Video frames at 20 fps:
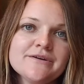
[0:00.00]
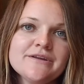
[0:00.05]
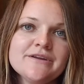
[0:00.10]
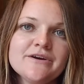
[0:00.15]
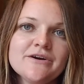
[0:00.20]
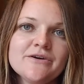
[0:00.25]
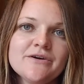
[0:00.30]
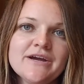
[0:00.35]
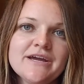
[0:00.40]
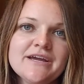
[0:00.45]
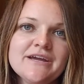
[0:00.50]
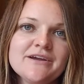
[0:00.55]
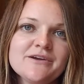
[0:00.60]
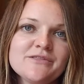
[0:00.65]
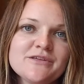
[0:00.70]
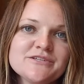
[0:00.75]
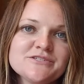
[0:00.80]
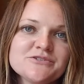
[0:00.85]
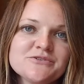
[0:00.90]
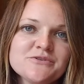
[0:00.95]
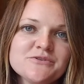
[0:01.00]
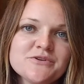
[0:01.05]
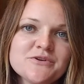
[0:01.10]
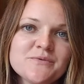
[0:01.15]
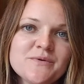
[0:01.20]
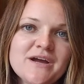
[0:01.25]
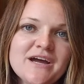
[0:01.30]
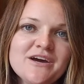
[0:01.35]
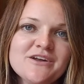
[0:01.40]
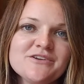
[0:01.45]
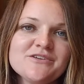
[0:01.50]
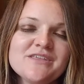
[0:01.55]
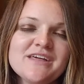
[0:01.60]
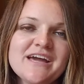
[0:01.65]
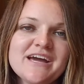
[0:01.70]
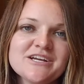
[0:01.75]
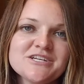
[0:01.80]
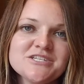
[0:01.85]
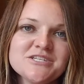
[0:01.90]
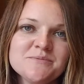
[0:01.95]
hey, are they screwing around? Are they
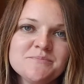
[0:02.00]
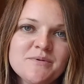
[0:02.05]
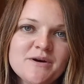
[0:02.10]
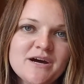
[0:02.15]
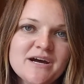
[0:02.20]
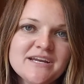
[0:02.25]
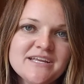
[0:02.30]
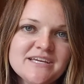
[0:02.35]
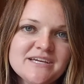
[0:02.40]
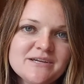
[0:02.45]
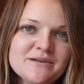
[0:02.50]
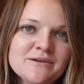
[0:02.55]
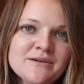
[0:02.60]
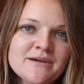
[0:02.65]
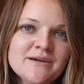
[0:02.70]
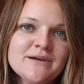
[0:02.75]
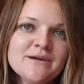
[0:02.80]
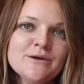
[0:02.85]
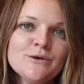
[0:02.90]
actually pottying?